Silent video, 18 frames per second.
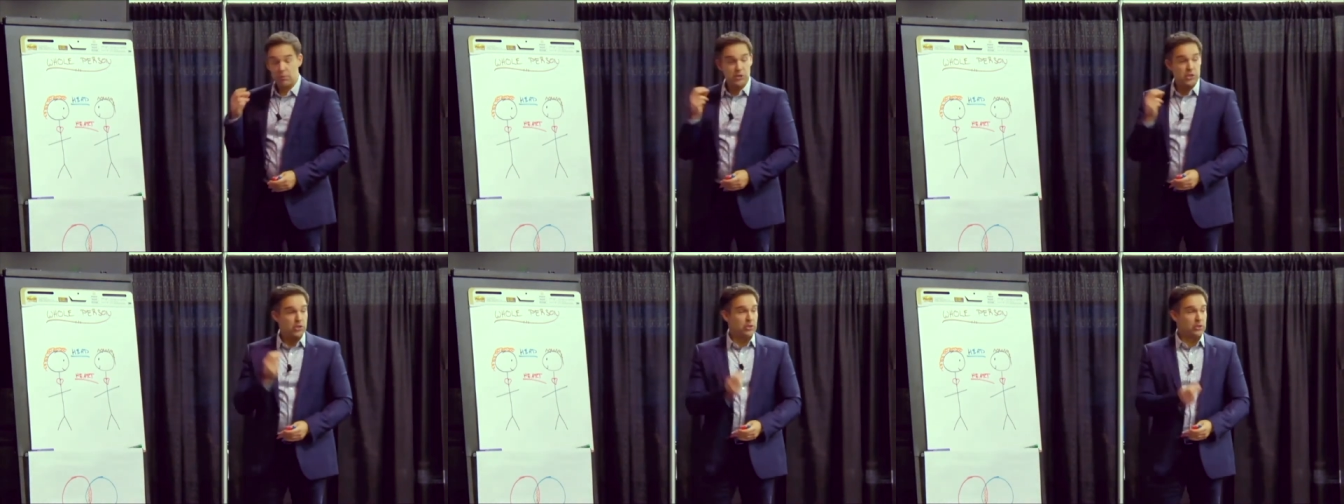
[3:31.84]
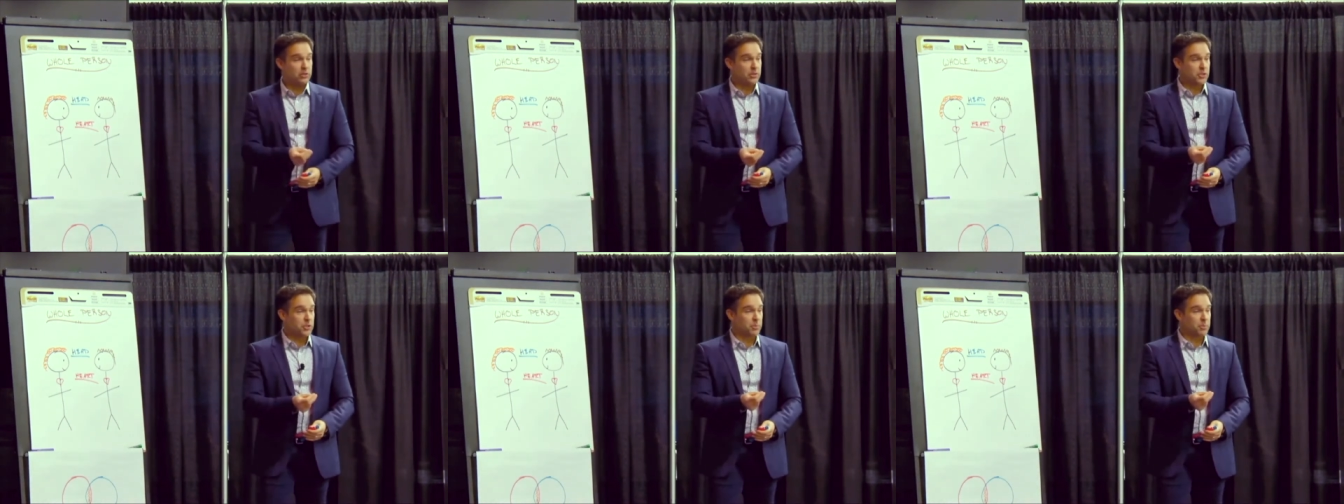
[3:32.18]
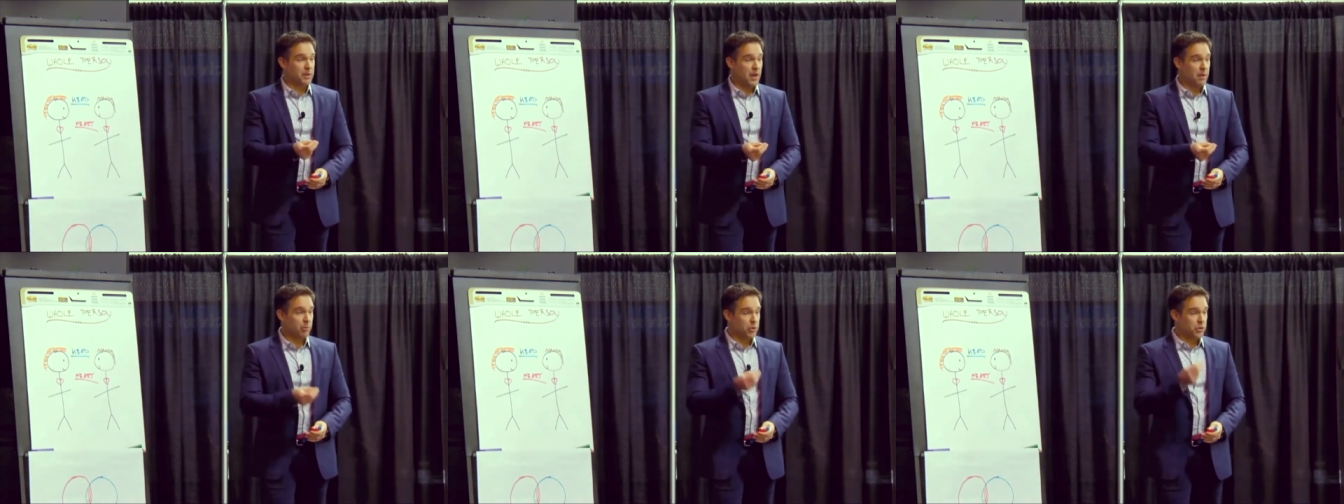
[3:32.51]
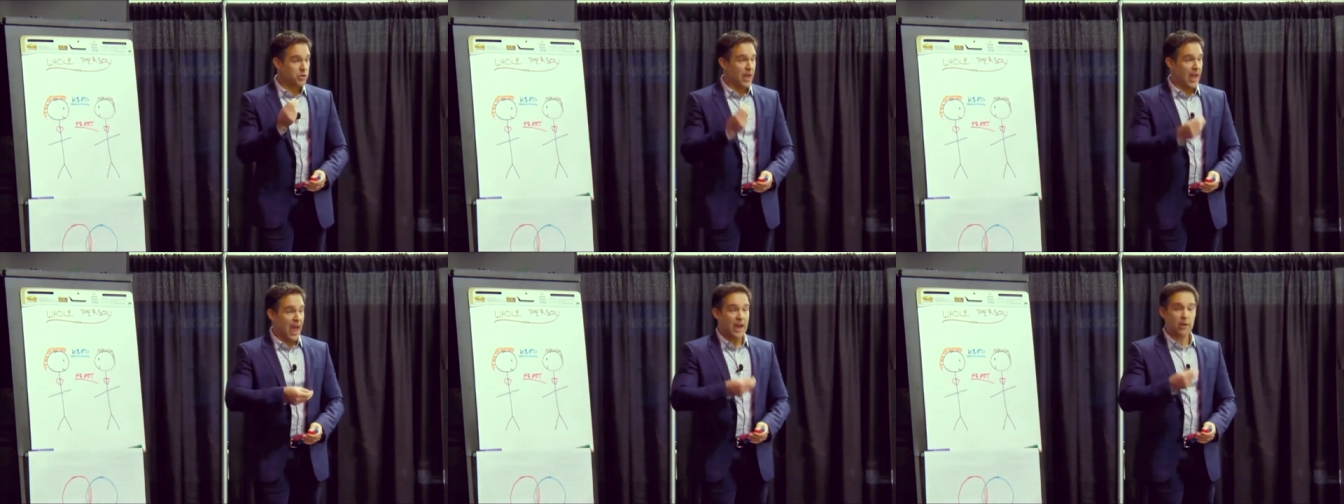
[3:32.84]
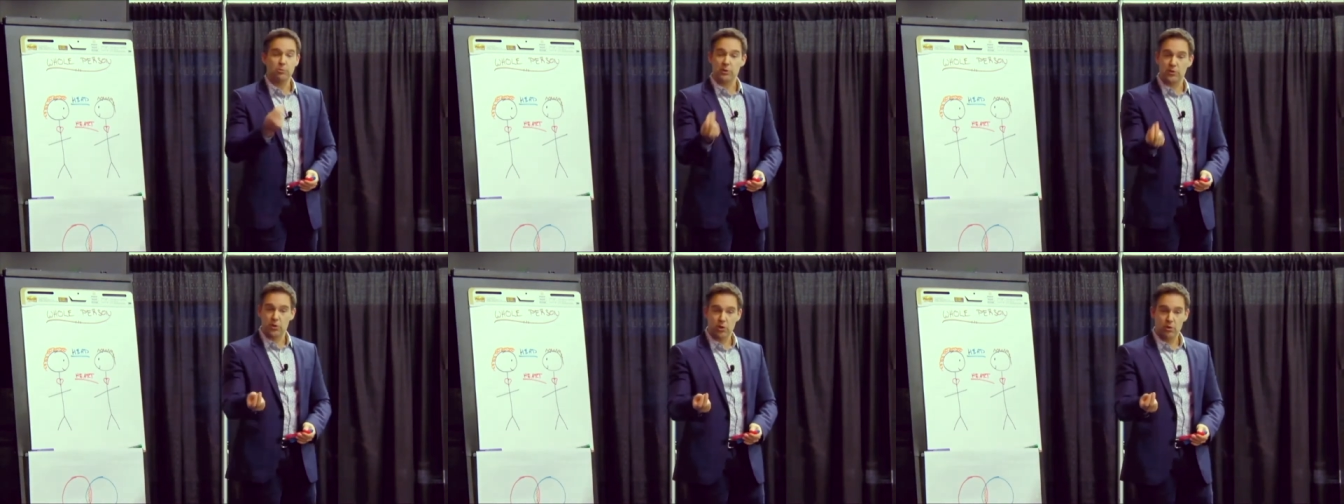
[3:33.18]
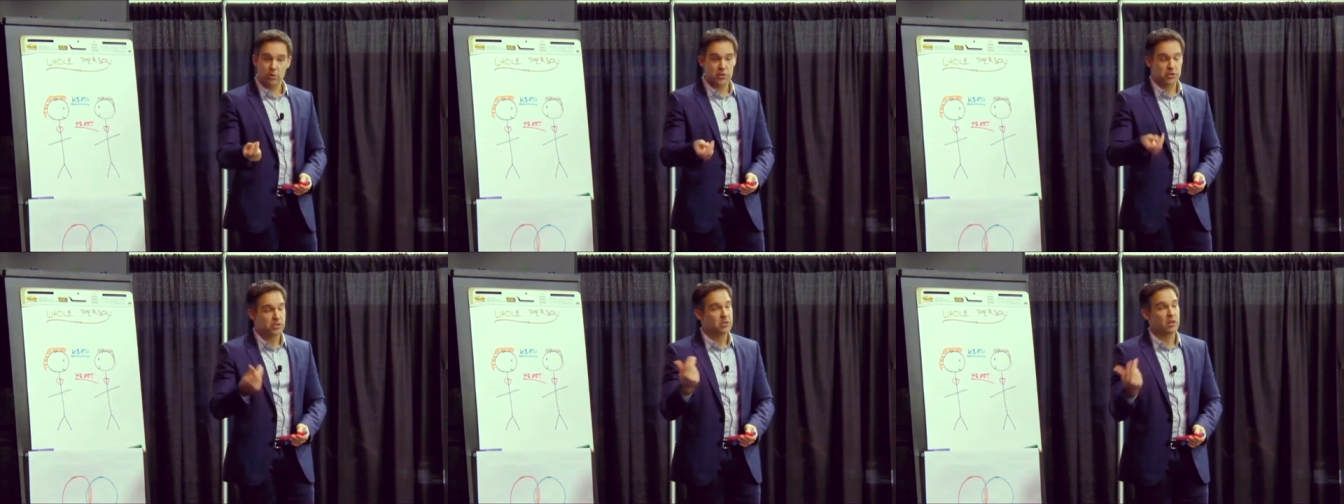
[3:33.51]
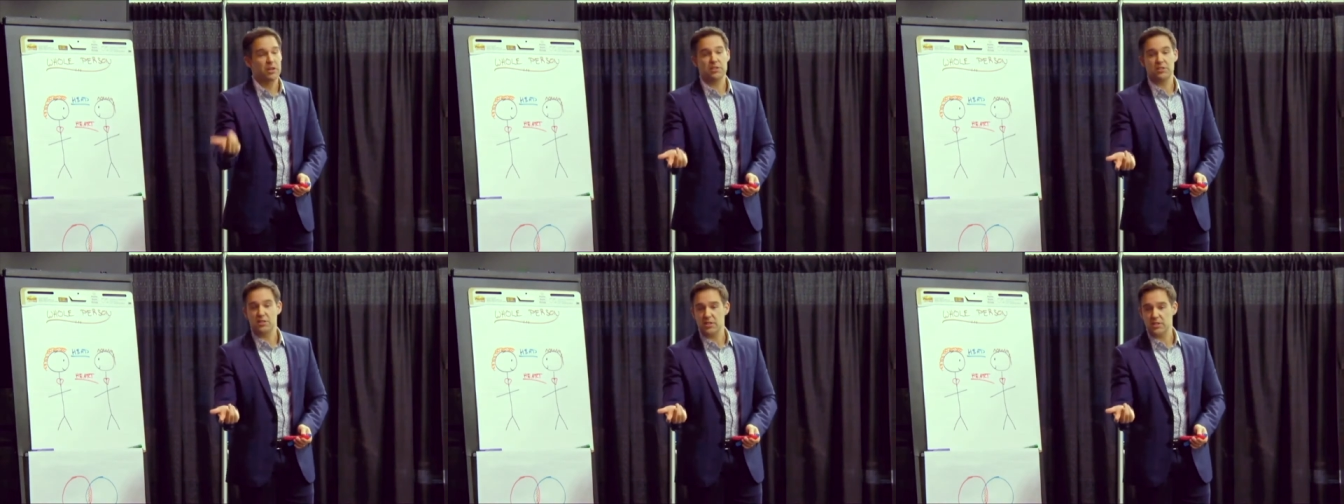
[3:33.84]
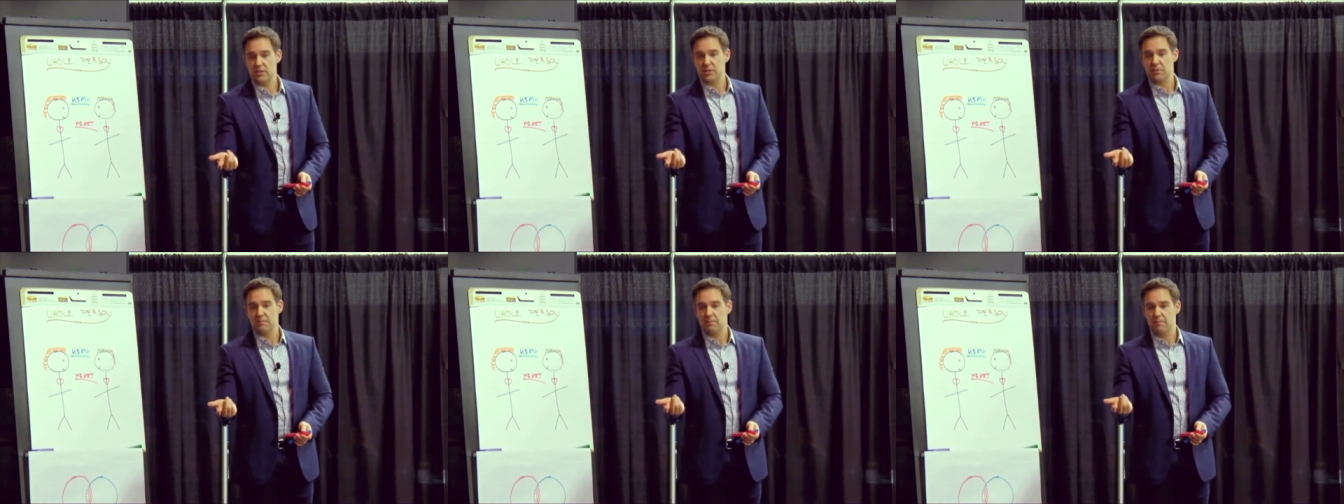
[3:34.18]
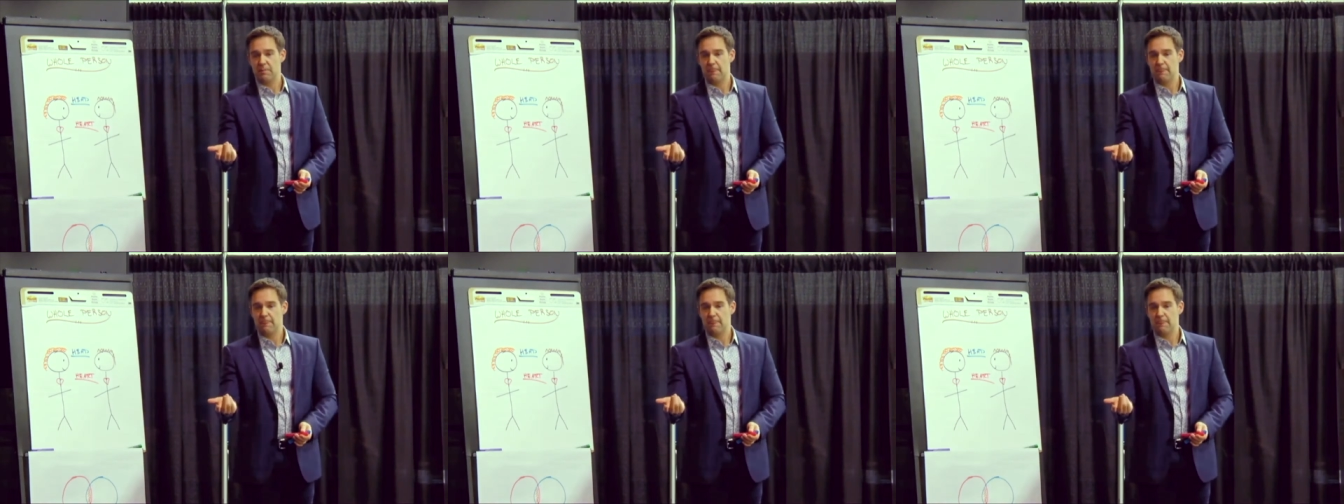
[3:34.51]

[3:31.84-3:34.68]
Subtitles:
But to be able to act with courage is not as easy.